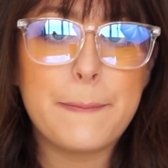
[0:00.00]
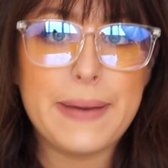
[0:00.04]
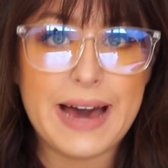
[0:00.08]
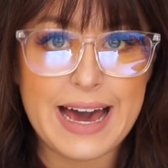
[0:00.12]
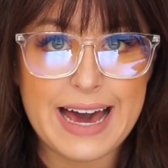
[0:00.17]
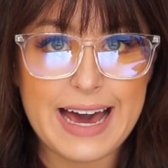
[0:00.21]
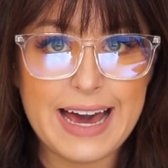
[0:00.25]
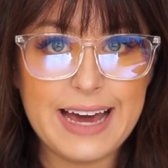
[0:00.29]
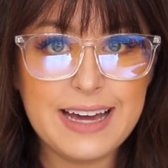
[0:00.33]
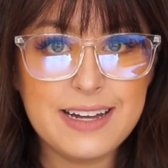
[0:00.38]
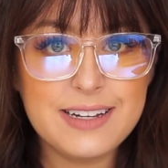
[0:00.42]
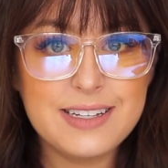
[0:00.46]

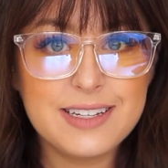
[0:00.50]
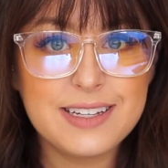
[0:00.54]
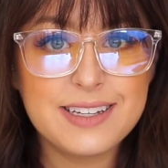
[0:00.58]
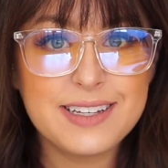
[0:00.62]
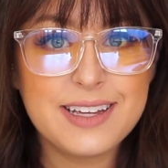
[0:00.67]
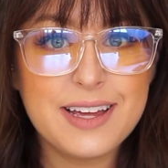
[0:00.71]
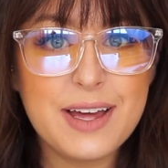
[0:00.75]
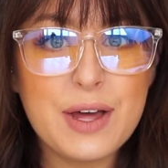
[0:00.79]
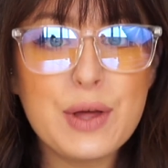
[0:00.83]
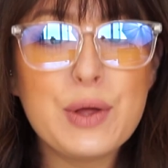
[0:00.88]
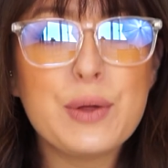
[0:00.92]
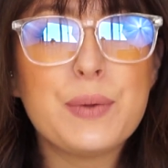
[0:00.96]
bad,
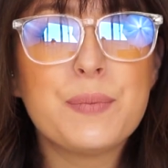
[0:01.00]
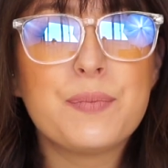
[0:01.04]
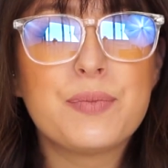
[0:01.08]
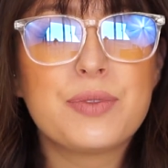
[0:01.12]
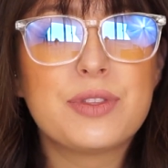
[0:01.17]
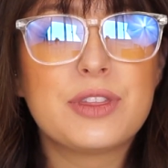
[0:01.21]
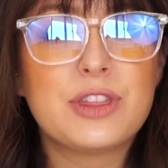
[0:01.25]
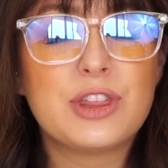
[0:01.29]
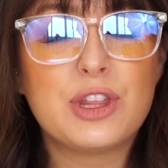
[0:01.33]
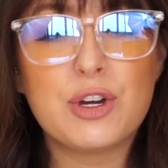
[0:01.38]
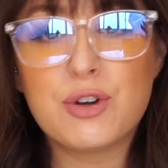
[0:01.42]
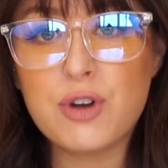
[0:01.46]

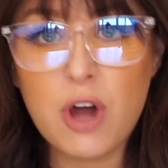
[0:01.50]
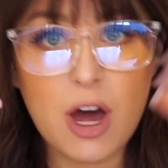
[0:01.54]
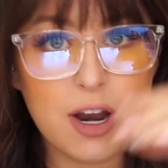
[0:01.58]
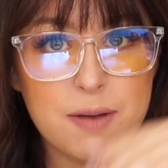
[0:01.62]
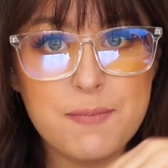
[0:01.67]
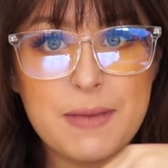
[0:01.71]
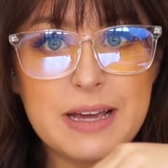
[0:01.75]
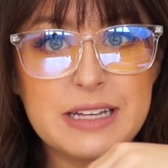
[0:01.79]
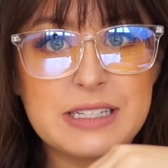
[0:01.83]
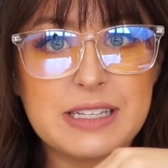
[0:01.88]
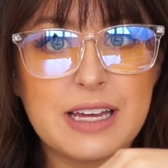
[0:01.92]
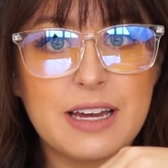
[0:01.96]
they're not
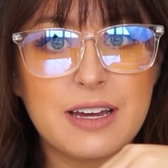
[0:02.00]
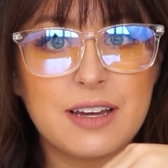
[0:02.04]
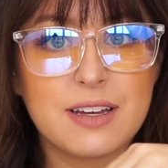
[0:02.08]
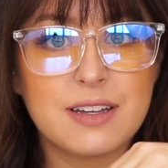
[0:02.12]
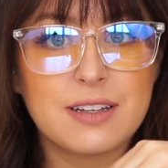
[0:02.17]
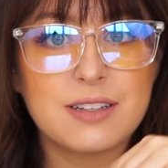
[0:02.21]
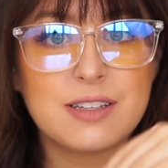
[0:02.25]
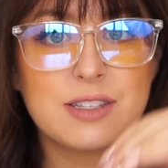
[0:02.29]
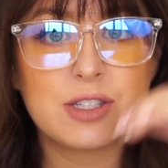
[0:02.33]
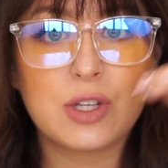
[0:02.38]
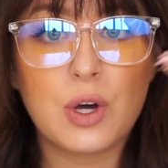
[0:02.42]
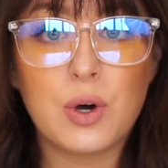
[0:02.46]
amazing.
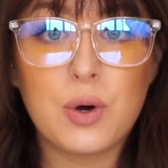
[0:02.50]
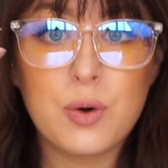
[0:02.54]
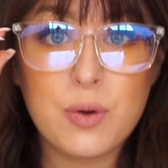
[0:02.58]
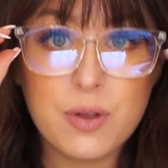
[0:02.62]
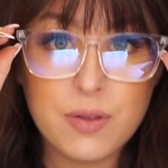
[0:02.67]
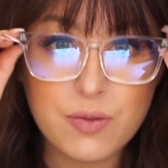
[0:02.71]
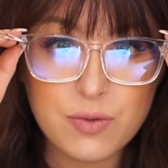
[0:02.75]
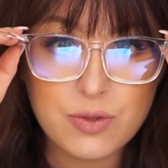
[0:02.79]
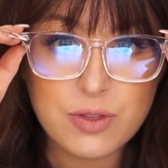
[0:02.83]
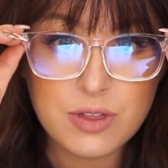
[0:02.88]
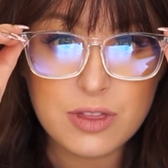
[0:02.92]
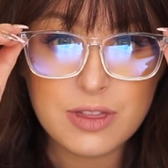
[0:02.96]
So
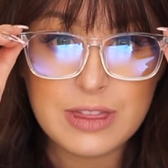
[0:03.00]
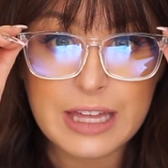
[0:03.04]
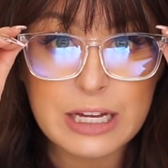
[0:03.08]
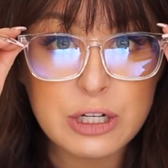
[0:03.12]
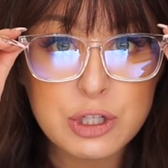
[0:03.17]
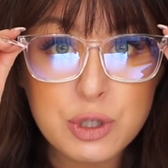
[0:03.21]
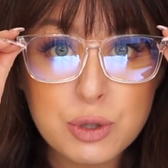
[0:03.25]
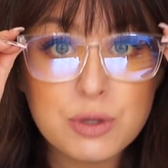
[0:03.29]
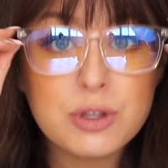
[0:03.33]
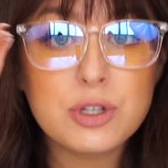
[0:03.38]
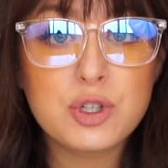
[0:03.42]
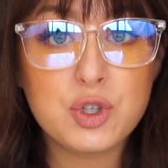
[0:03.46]
they
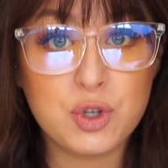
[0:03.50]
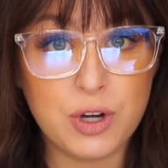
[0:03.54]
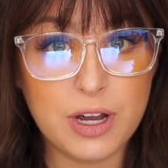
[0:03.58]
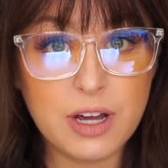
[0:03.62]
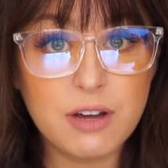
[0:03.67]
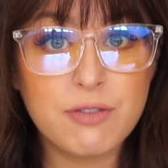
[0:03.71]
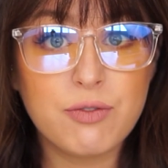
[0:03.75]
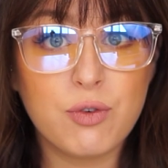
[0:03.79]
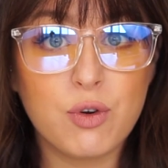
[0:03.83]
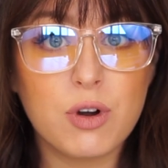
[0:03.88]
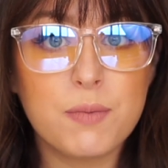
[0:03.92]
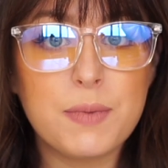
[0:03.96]
do the
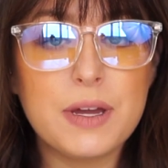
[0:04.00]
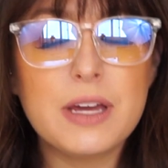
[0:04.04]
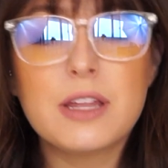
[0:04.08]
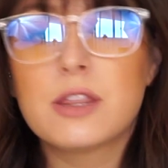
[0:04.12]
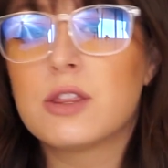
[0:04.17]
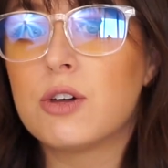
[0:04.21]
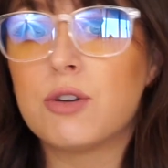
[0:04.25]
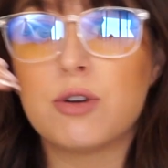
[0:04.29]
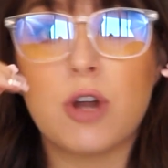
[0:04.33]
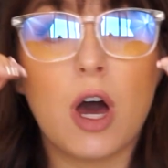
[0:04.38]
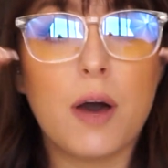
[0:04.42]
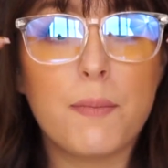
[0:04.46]
trick for me.
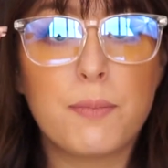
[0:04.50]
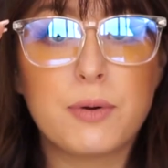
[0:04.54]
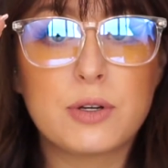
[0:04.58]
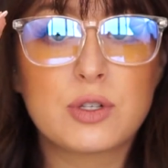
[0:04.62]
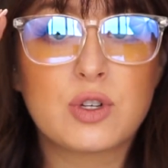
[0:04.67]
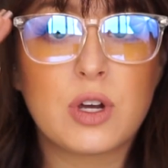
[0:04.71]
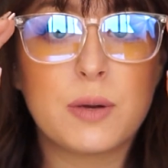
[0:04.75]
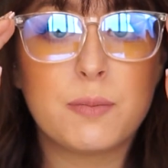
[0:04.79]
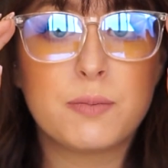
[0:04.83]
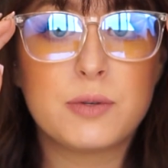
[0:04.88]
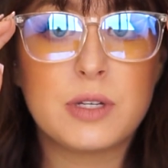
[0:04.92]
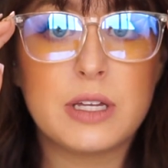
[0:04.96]
They're not
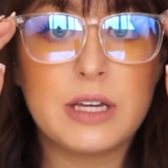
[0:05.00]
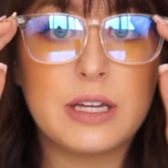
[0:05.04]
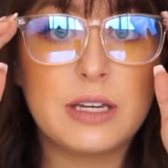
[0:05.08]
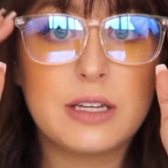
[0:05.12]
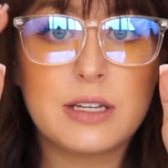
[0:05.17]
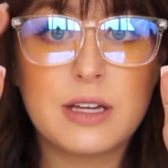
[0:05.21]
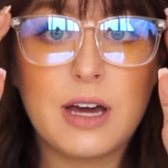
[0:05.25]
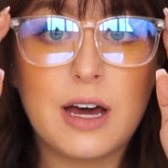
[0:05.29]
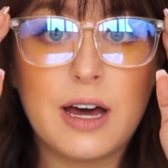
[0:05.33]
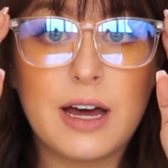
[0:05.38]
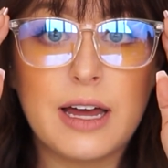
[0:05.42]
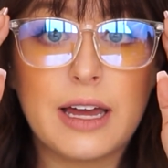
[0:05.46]

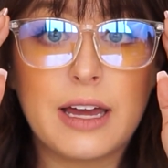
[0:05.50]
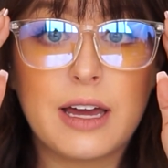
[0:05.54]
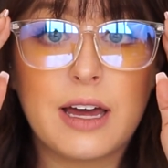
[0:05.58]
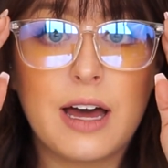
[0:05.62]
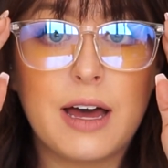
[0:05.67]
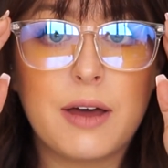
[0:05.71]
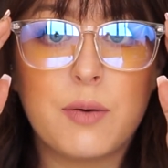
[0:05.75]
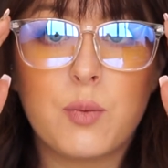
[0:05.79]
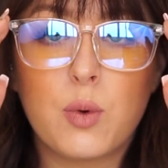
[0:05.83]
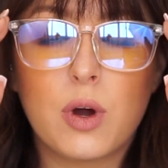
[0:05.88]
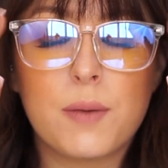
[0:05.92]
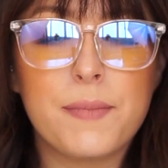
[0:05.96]
prescripted.
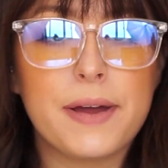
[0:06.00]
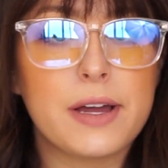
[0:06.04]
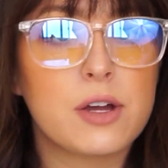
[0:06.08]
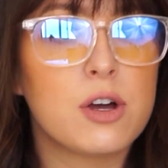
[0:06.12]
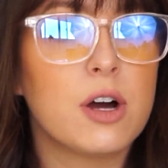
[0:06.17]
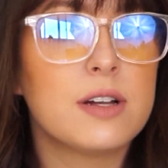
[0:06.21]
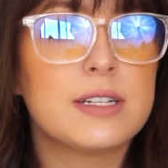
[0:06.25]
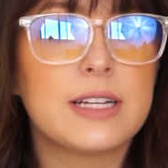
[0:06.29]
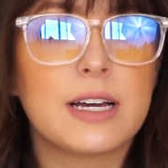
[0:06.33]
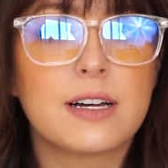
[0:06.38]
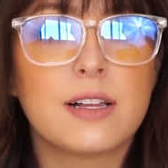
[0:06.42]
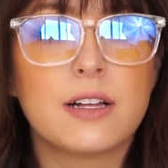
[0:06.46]
I wear my
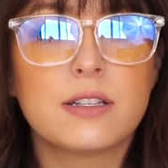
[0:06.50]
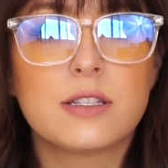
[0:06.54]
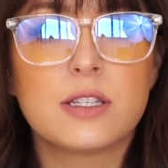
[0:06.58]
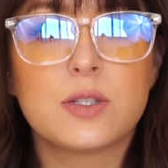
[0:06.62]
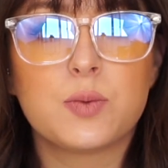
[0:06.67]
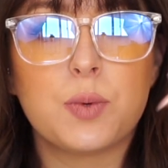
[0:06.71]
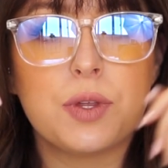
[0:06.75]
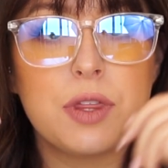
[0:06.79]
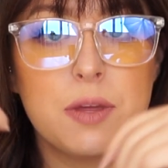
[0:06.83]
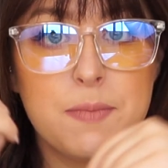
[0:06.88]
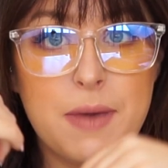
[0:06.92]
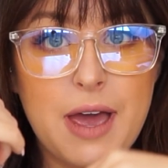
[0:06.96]
contact lenses
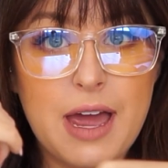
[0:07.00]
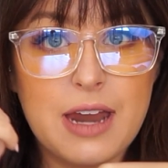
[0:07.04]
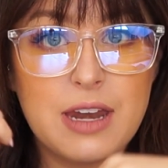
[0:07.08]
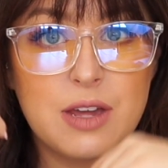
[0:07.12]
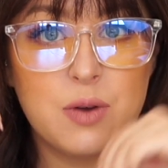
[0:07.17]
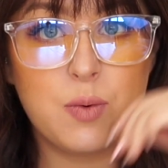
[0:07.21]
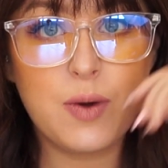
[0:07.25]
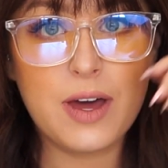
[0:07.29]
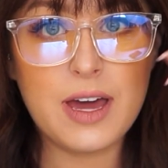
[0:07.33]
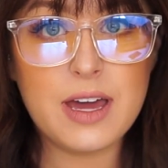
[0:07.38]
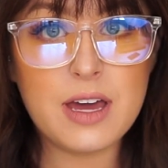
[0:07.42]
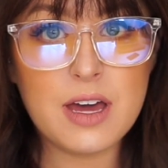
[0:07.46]
with them
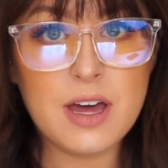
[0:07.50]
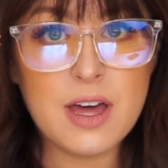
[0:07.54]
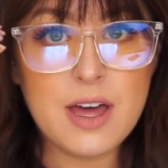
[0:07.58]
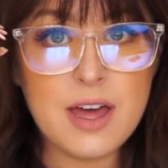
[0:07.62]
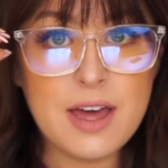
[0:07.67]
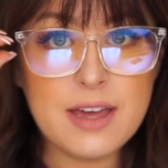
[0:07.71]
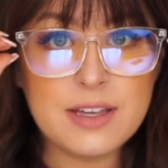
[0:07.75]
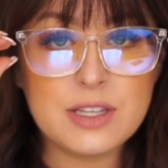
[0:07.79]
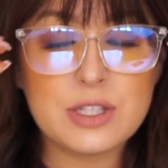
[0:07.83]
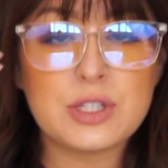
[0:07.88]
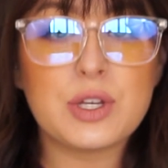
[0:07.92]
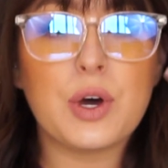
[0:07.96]
anyway.
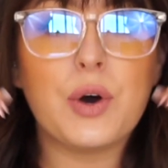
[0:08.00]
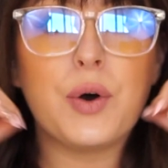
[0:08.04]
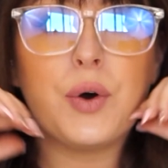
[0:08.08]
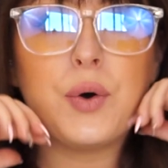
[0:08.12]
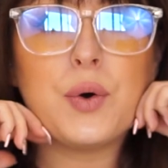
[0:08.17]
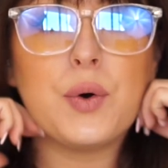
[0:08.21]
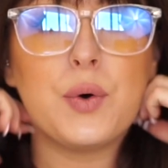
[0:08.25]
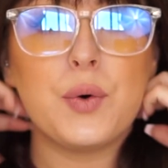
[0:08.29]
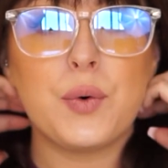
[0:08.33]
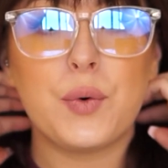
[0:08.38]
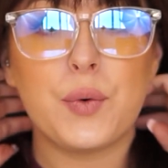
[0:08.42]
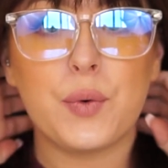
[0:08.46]

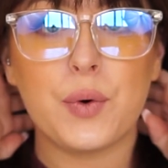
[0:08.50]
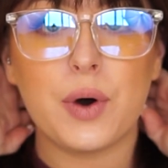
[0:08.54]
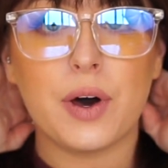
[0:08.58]
So